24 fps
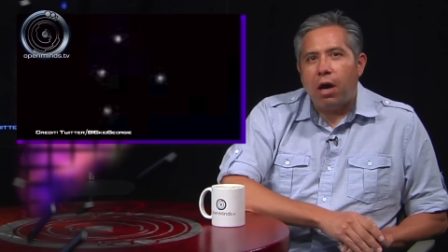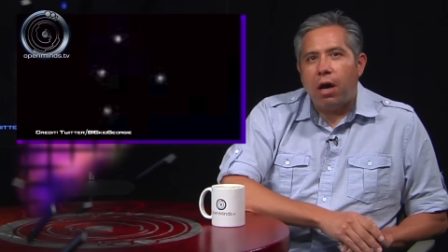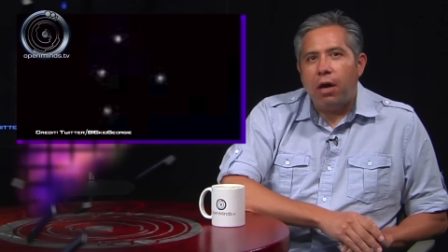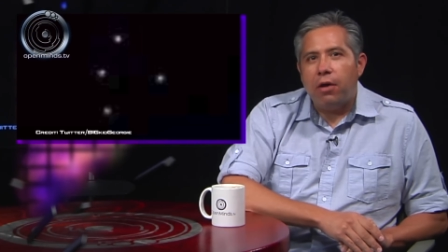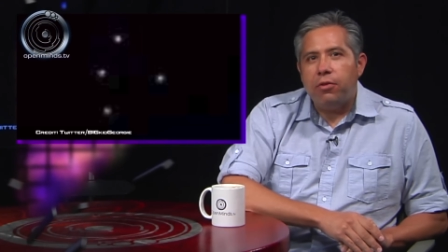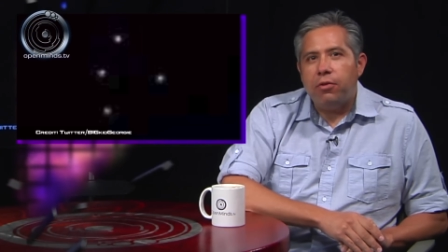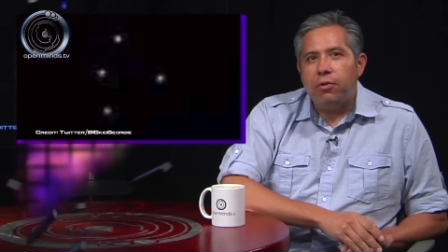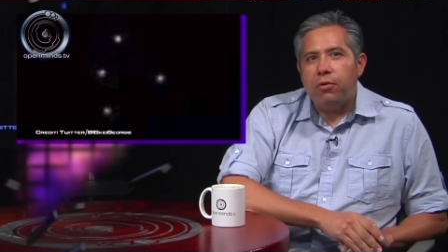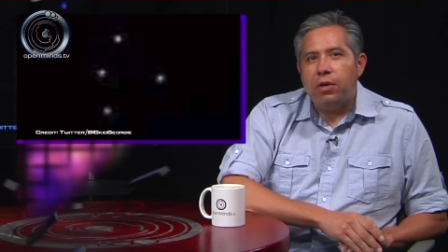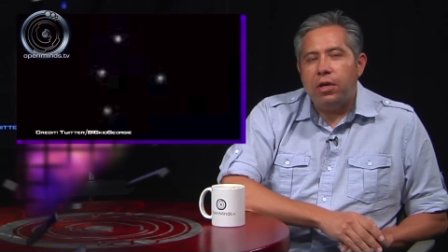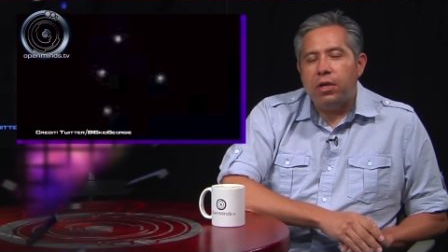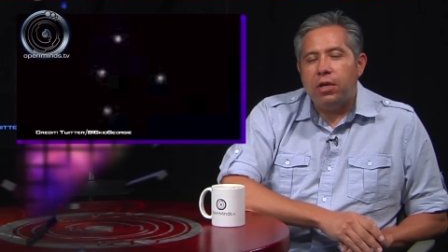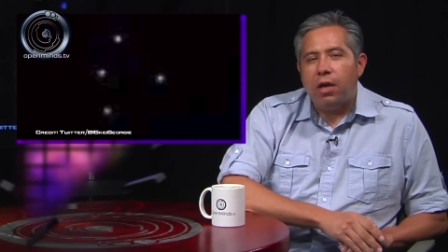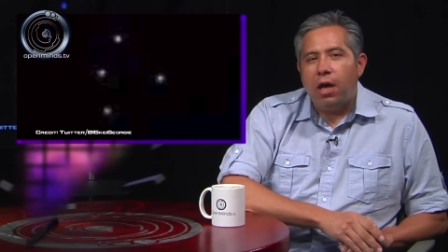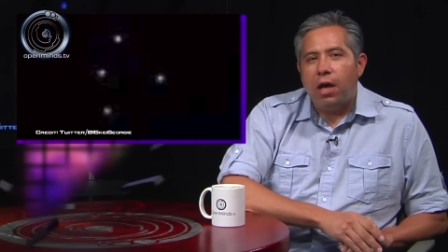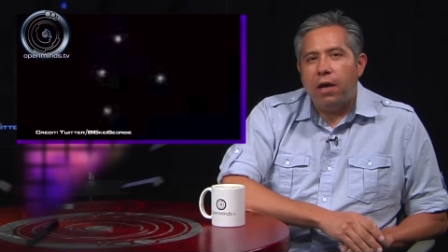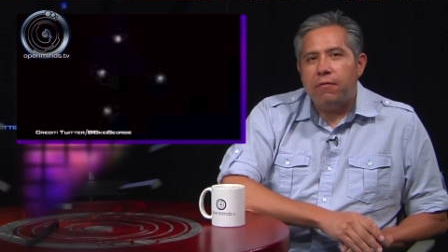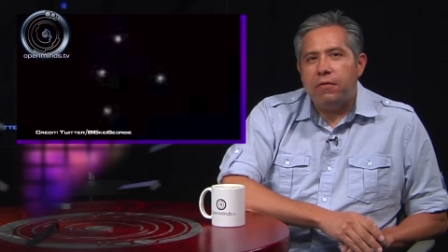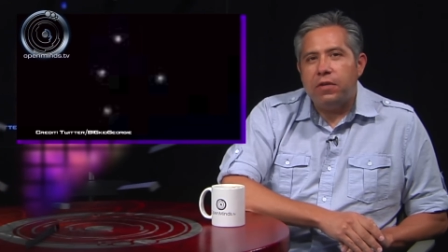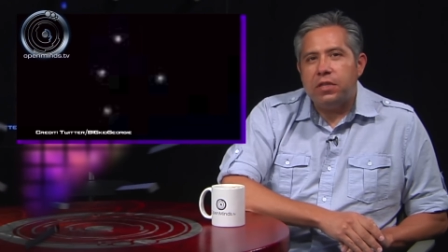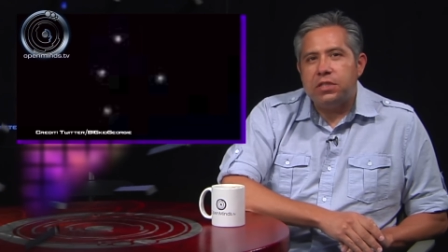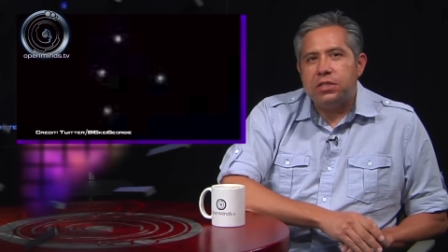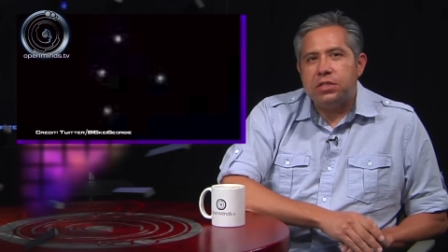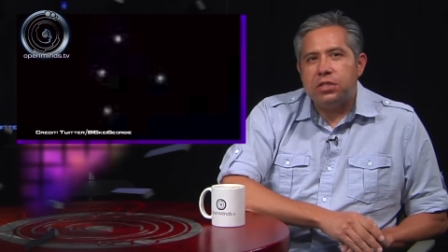author and
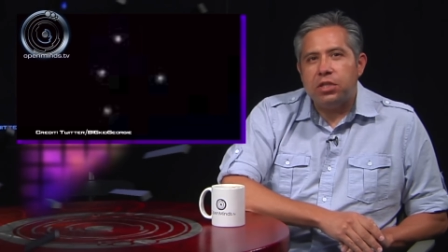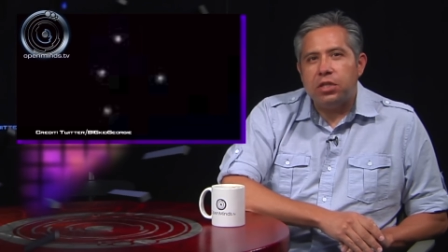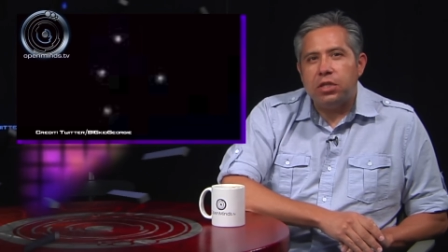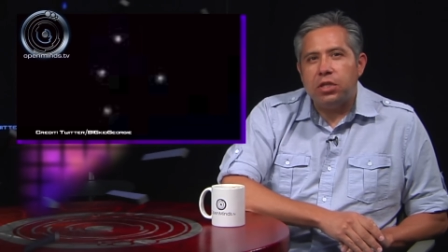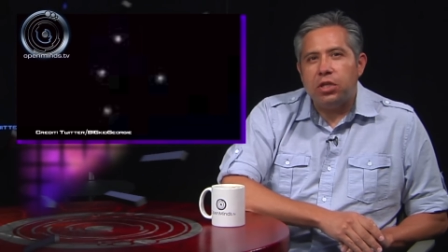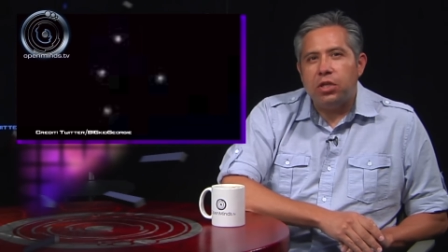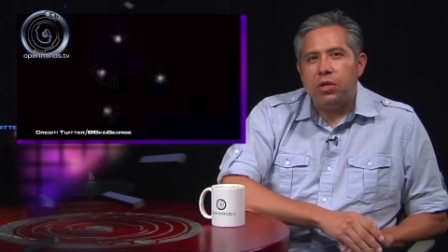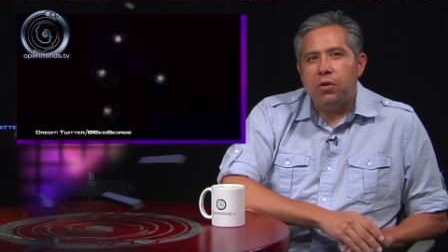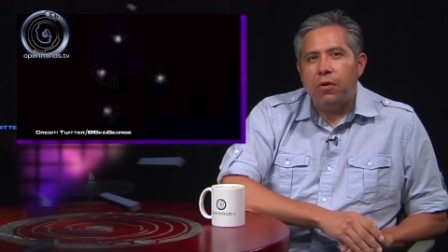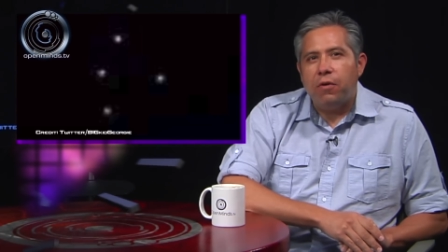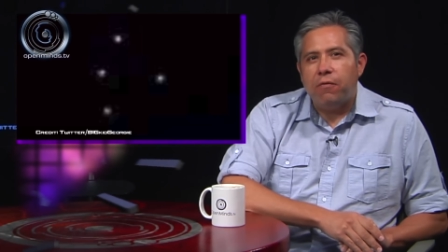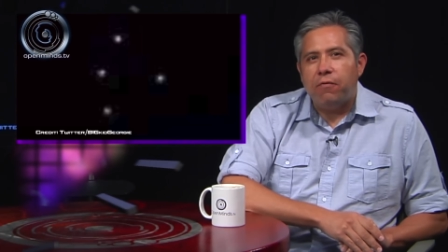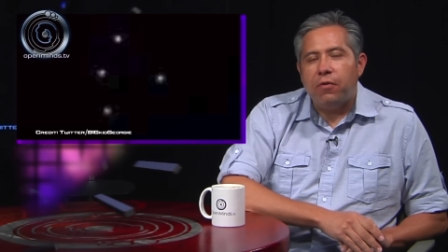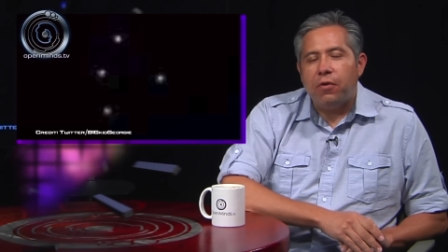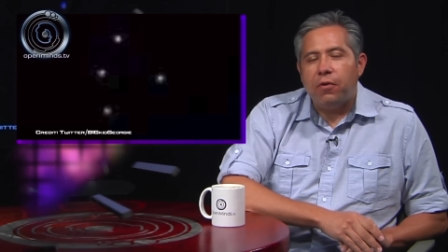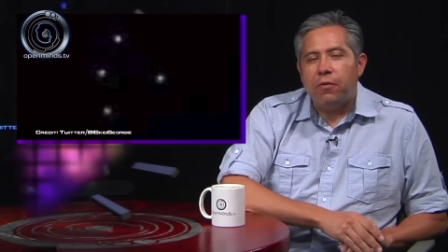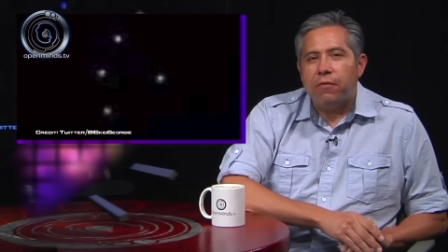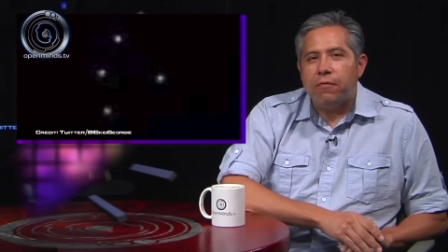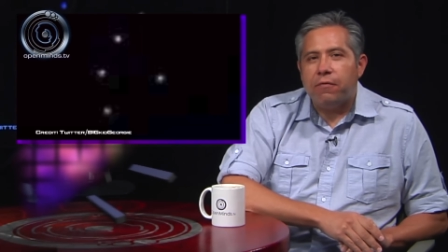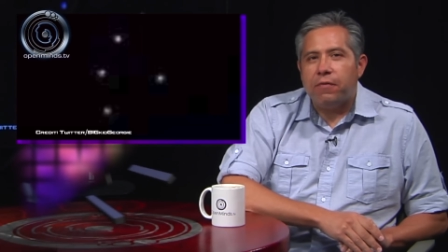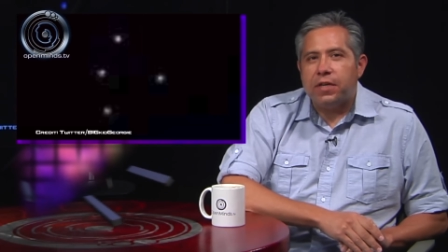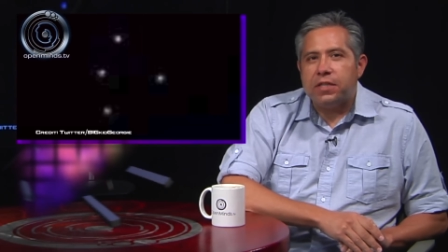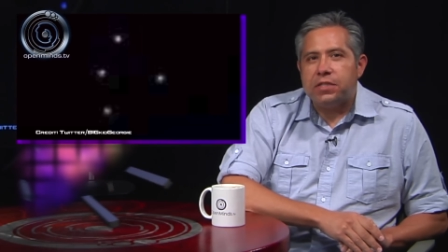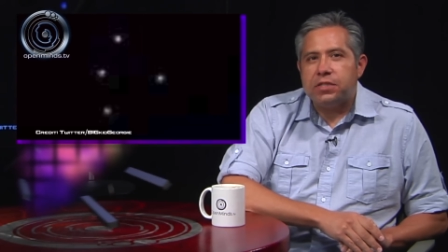novice
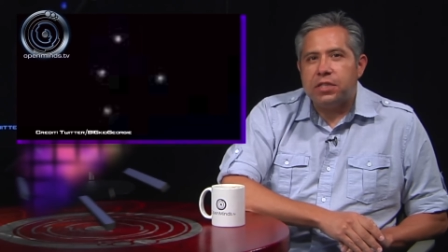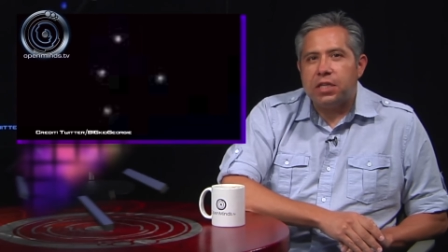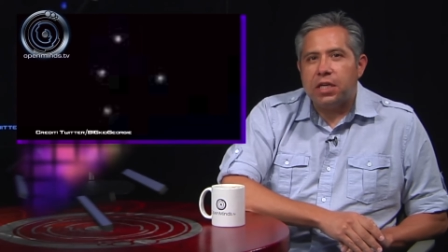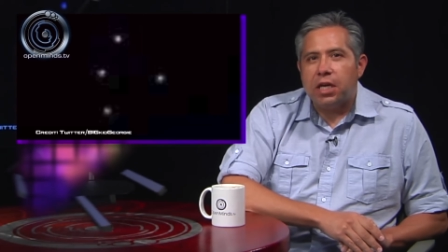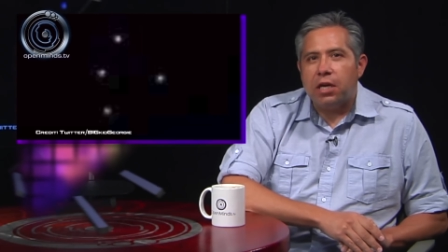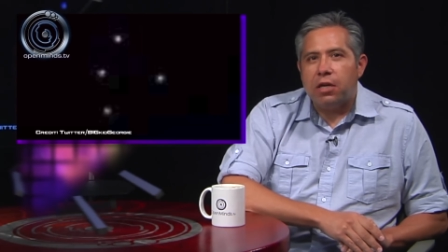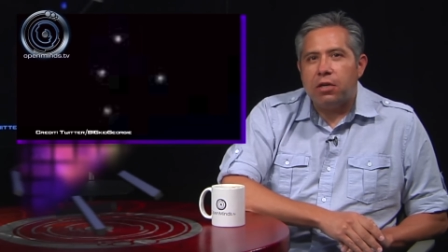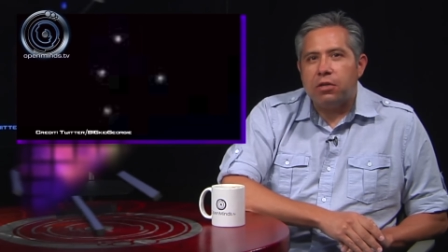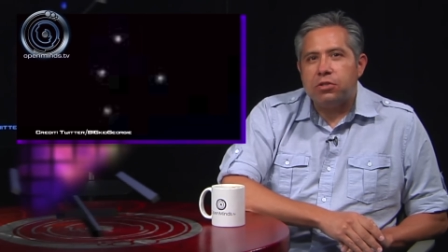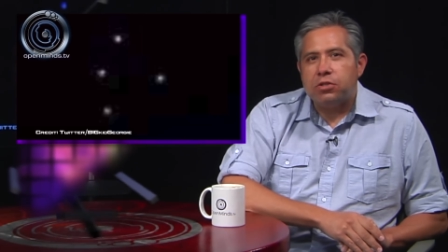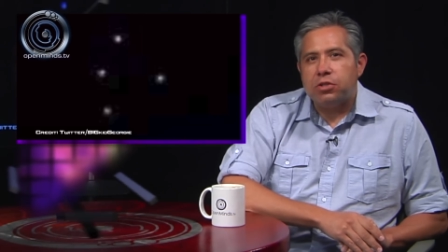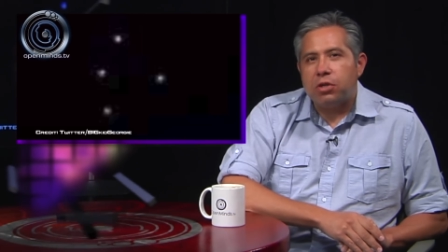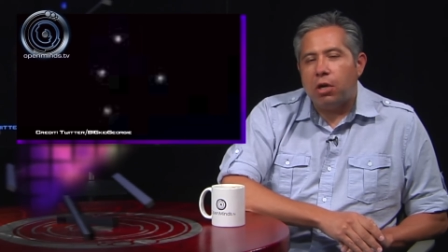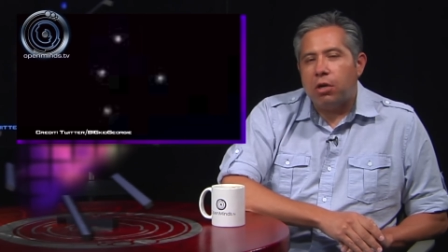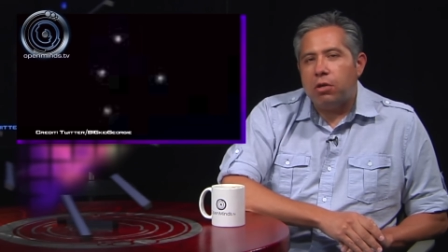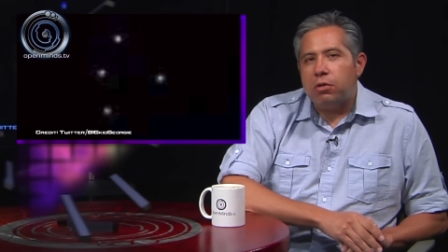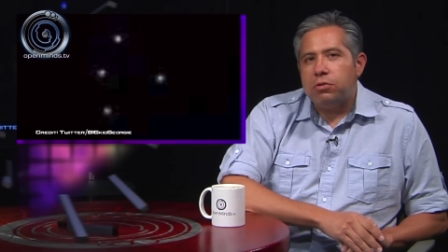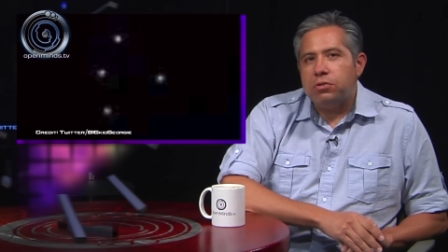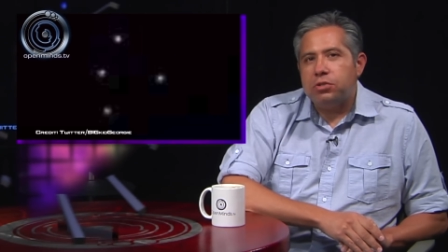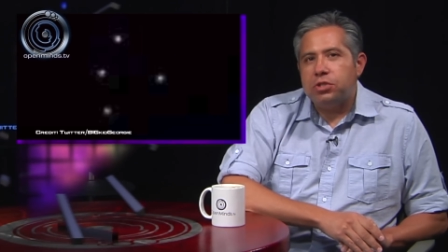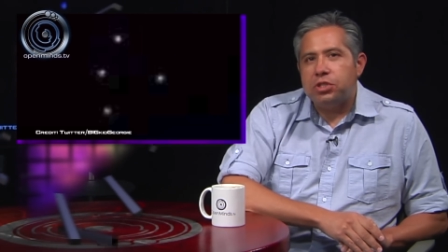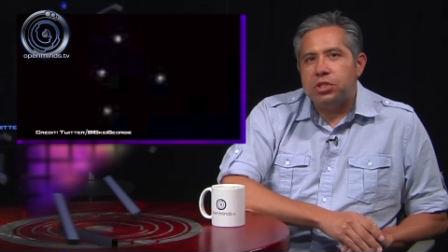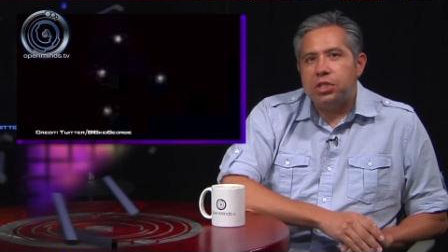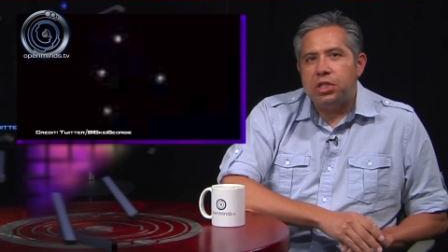UFO investigator
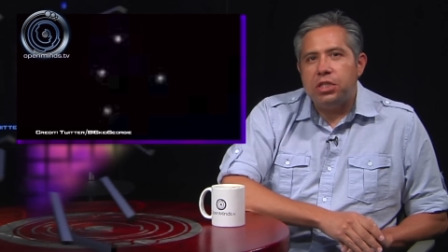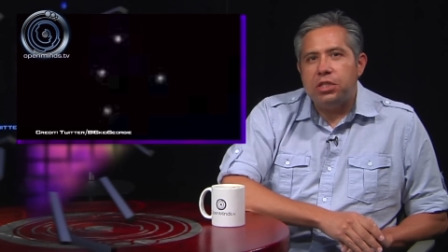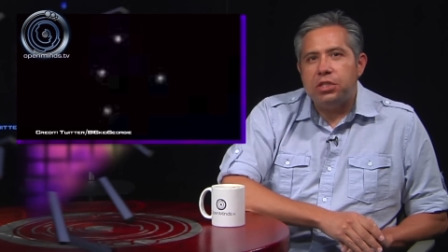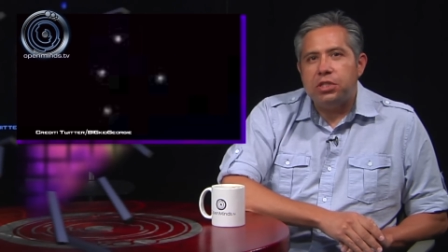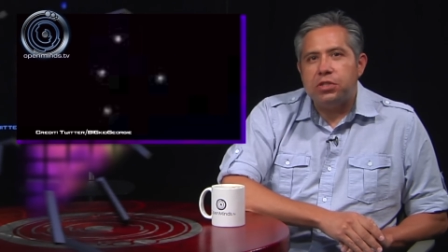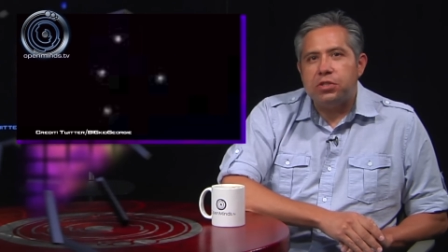Charles G.